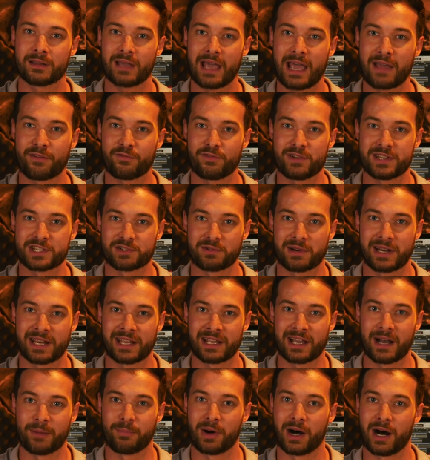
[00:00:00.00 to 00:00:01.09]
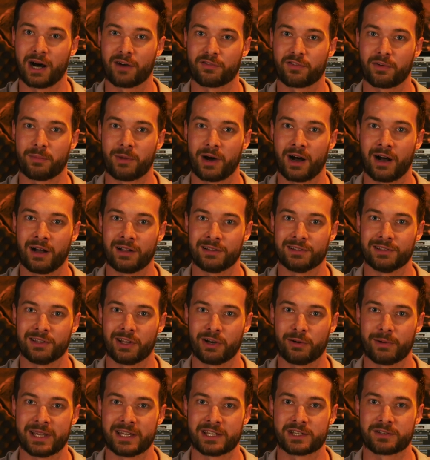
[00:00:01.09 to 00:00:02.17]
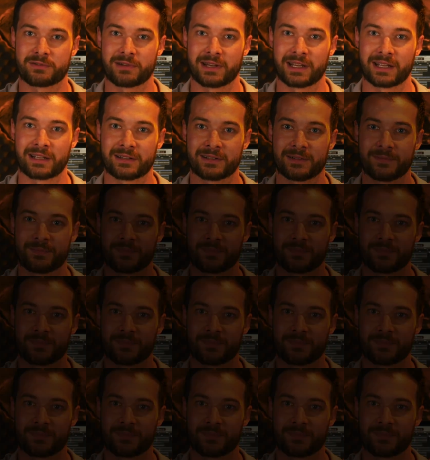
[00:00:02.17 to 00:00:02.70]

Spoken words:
every string apart from our low E string.